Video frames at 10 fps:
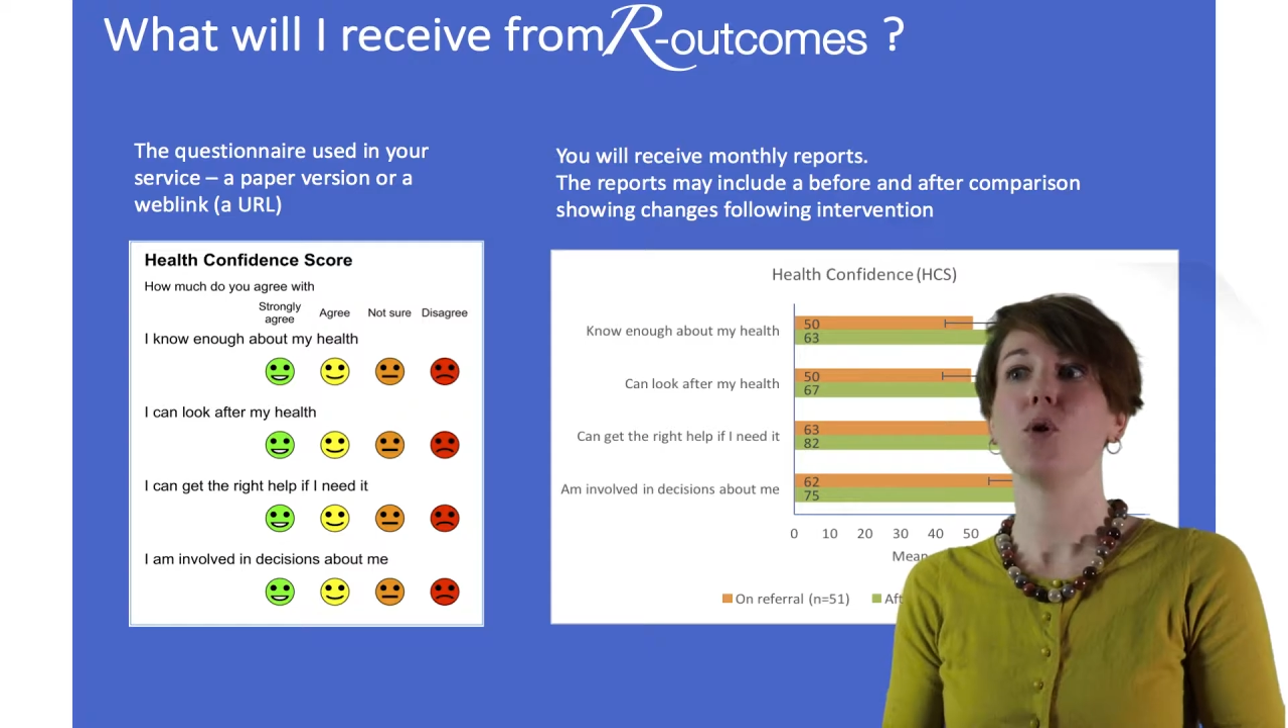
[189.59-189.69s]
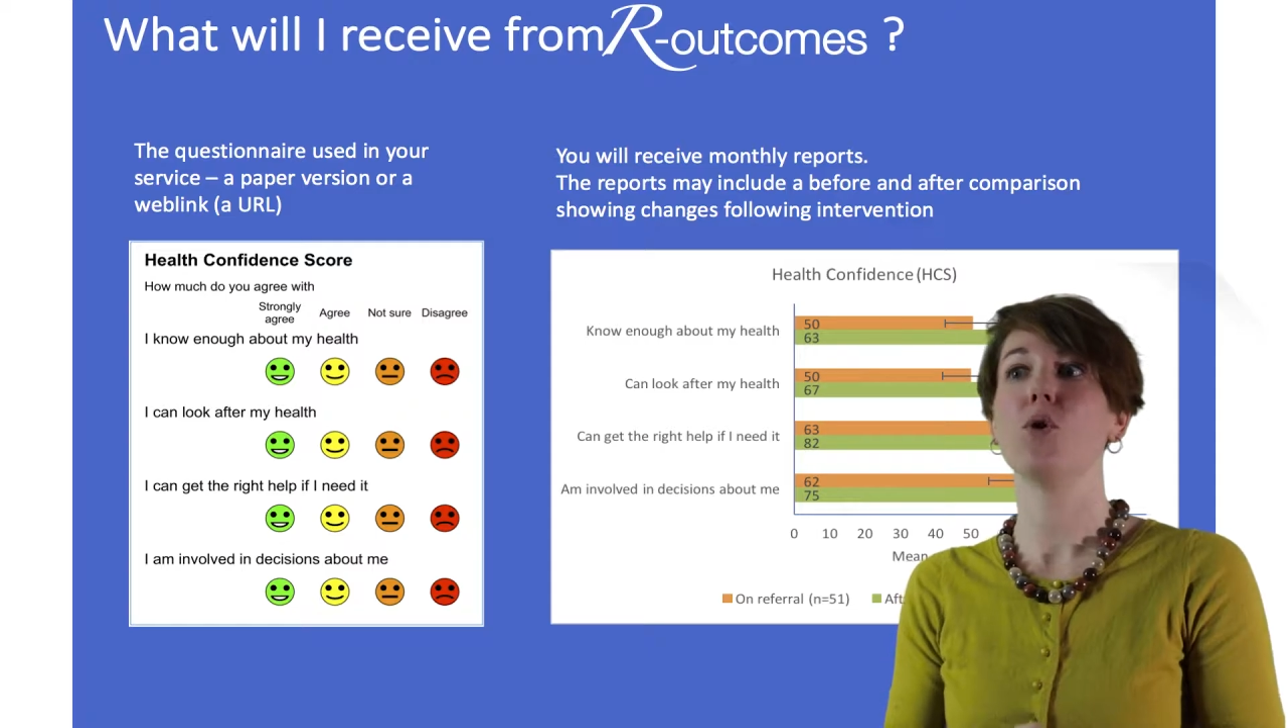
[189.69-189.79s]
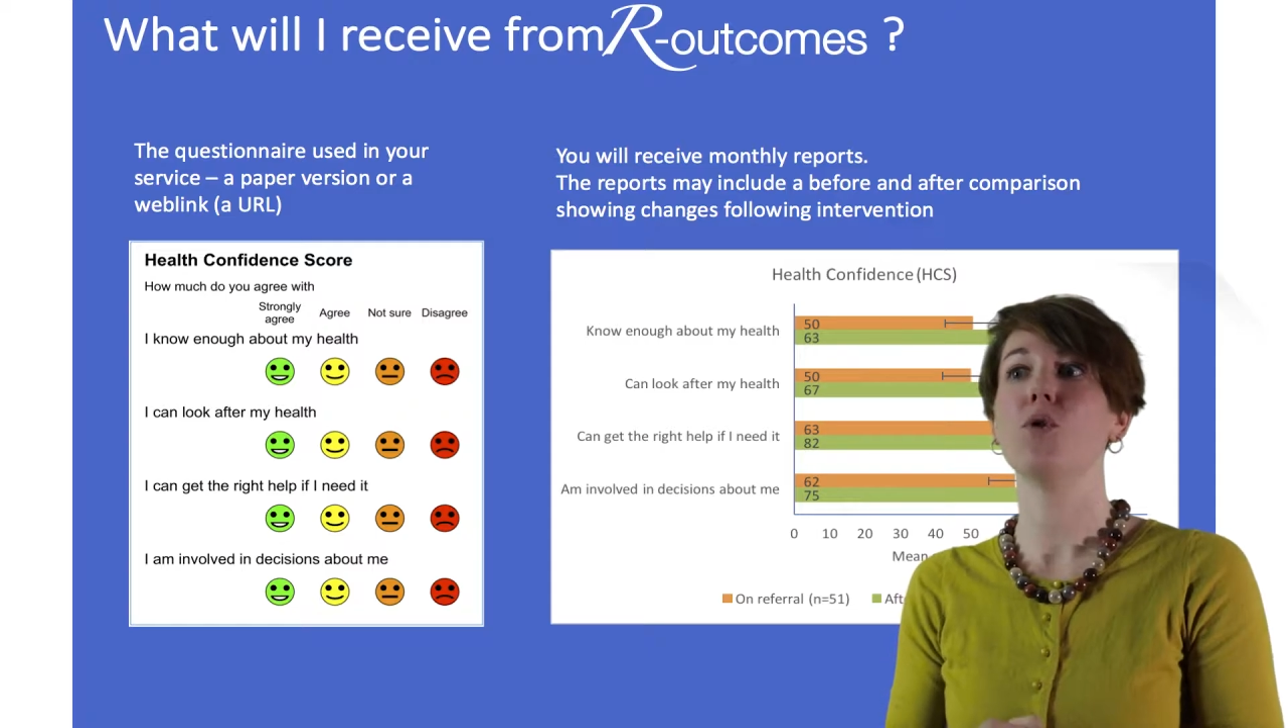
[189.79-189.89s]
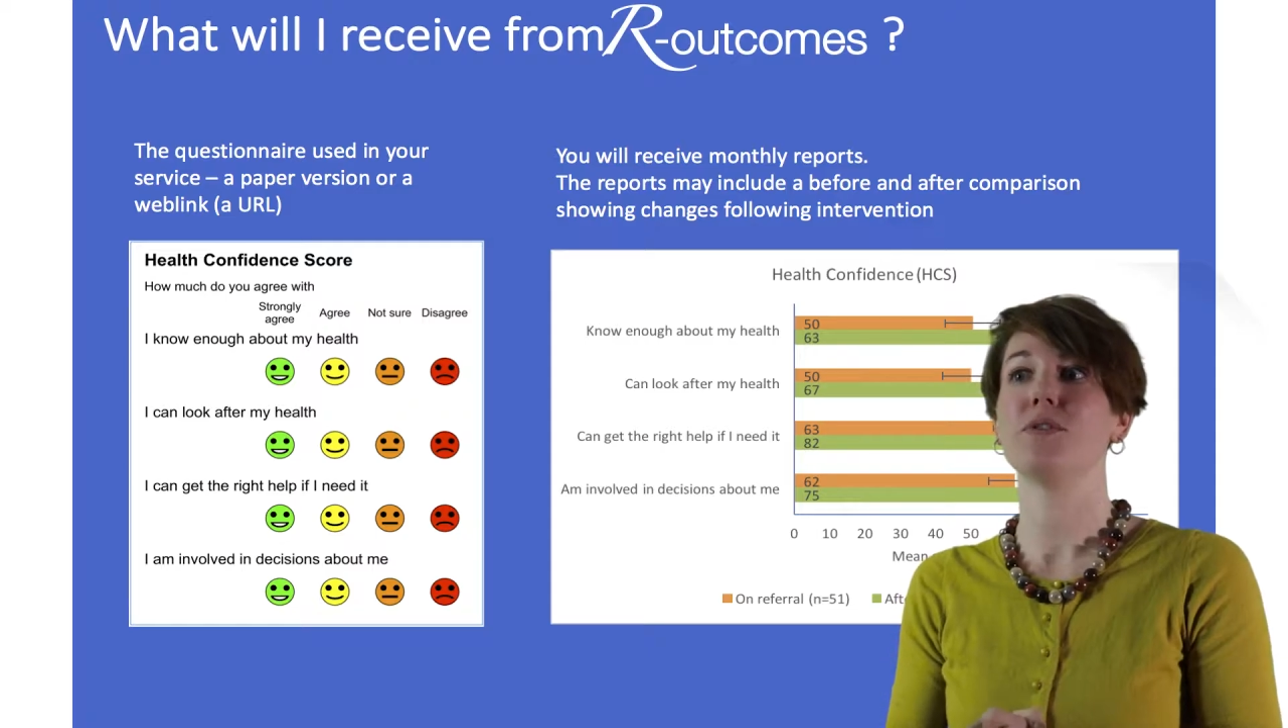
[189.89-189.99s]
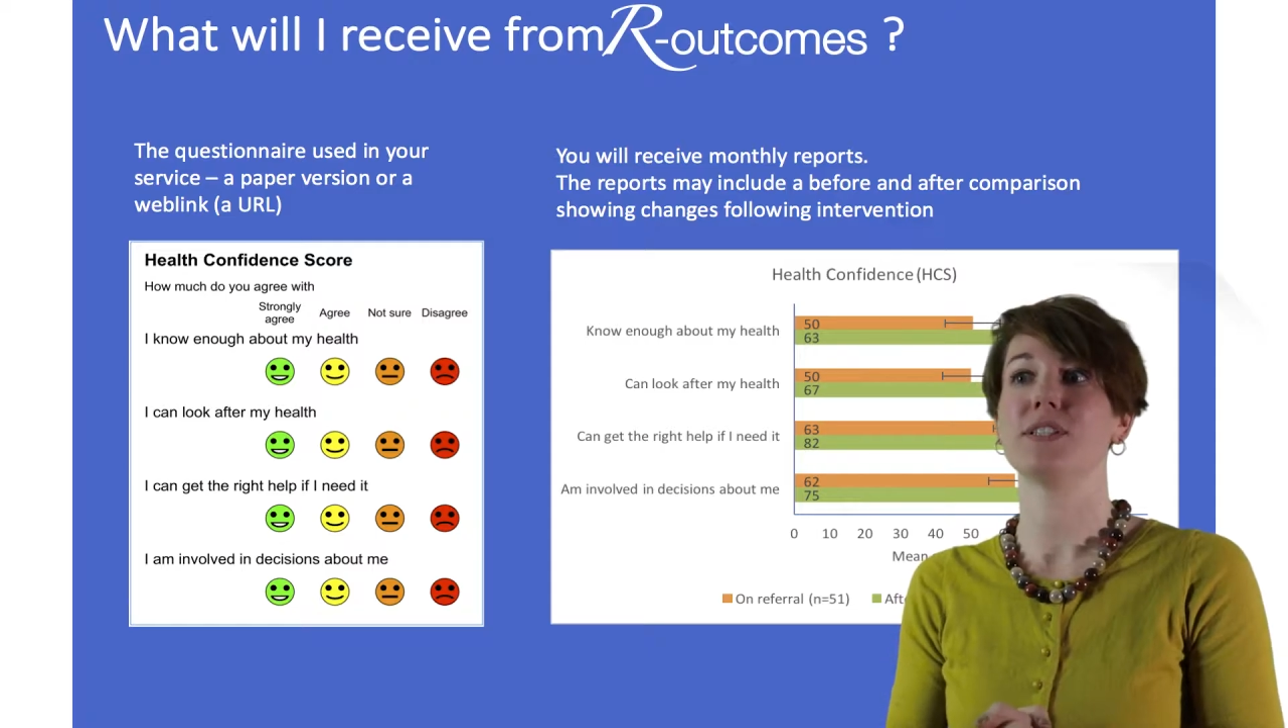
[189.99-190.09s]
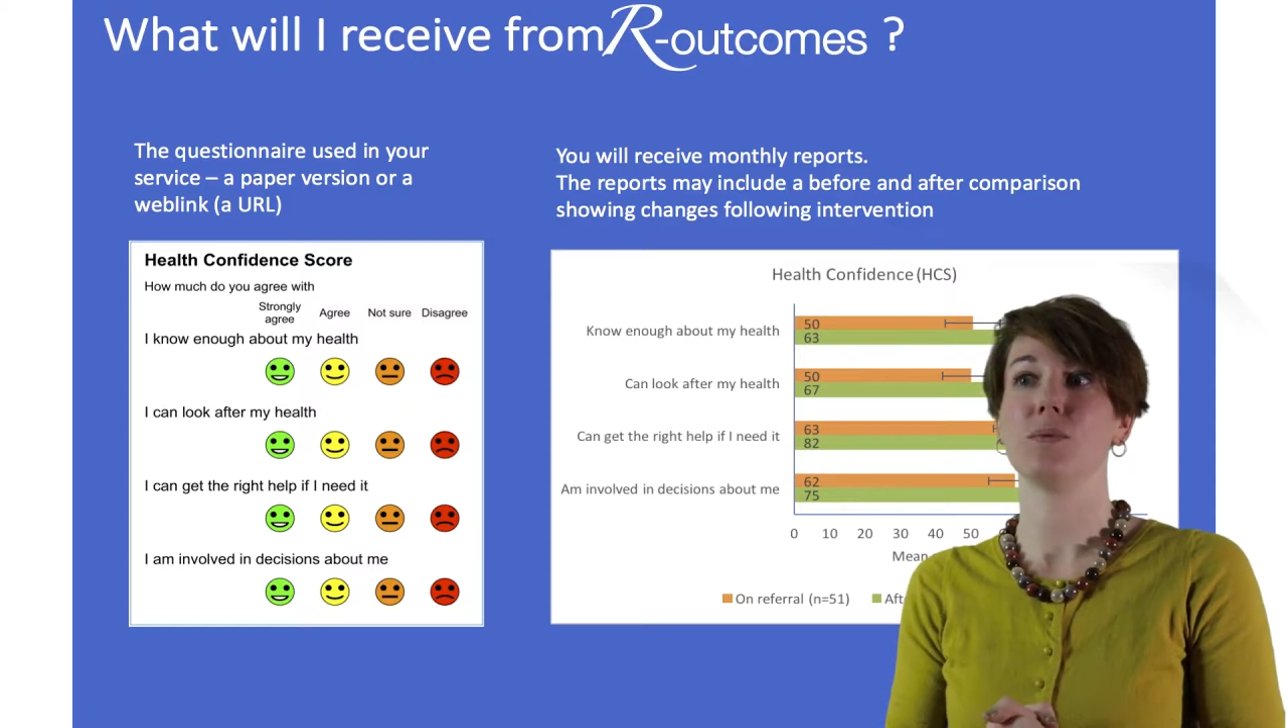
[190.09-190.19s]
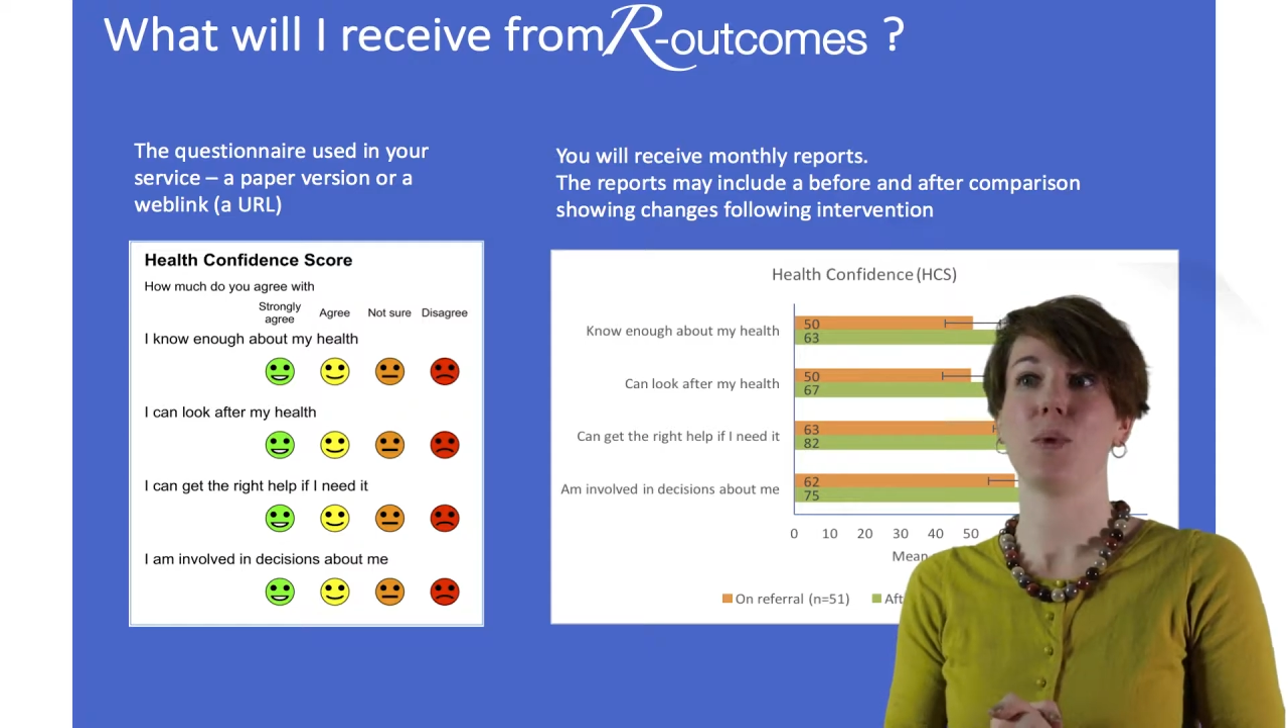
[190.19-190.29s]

or as a